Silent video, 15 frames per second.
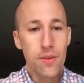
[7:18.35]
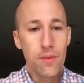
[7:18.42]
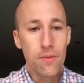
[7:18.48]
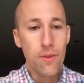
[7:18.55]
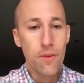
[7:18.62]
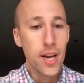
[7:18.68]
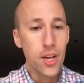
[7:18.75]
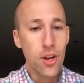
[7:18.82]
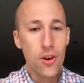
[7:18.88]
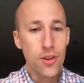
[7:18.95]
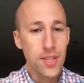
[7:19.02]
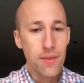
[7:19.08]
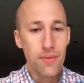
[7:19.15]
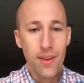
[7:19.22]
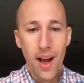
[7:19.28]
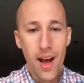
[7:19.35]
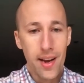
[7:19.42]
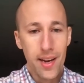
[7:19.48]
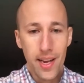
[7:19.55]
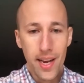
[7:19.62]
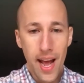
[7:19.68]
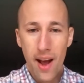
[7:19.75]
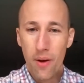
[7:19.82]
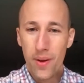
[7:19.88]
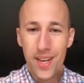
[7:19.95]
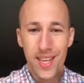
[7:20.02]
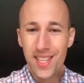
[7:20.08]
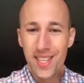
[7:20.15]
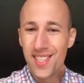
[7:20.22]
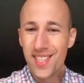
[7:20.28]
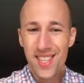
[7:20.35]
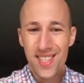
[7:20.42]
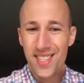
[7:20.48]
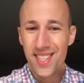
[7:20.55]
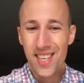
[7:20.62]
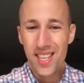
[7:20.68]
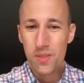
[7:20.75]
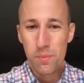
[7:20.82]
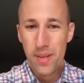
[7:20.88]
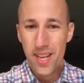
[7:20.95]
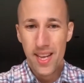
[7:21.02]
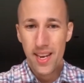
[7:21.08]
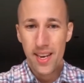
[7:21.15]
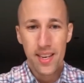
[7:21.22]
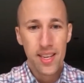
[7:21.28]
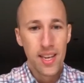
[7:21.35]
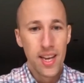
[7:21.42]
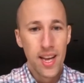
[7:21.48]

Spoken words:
running yards they've gotten and how inconsistent it has been,